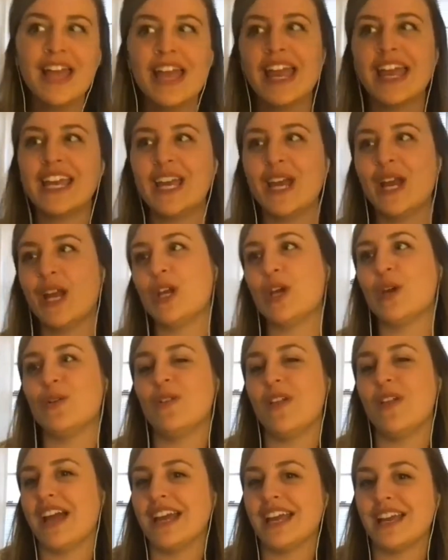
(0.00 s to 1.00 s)
And can you
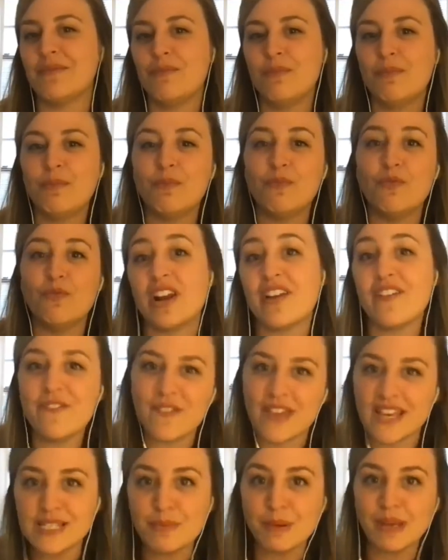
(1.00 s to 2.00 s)
right. like run a
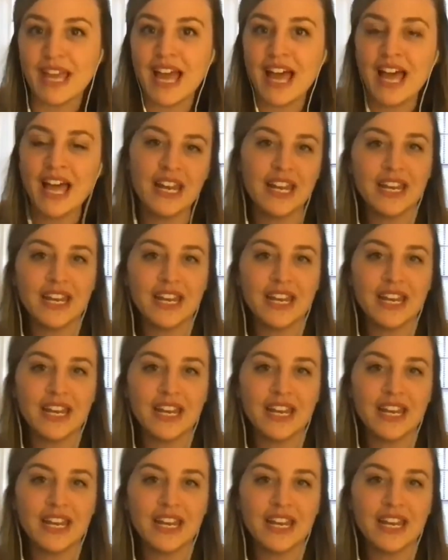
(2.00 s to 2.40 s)
Facebook ad?